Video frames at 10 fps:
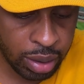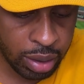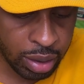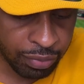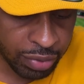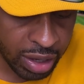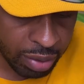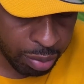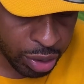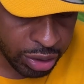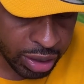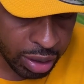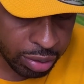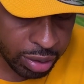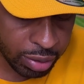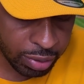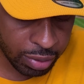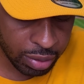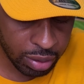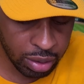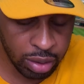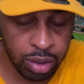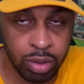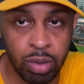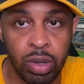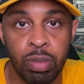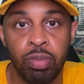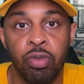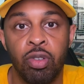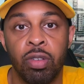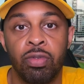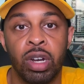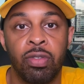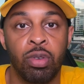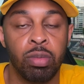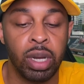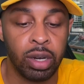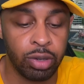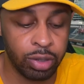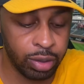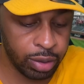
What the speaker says: and 5 punch outs. And only walked 4 batters.